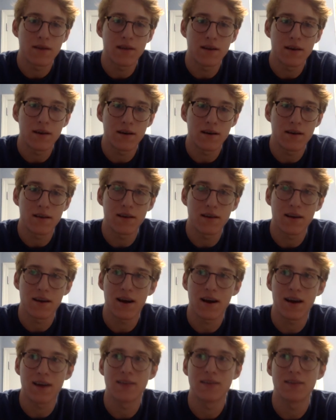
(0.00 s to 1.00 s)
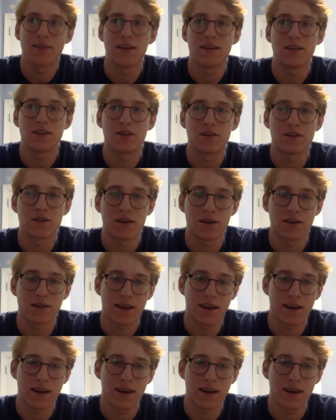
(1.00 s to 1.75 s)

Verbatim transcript: the the condensation trails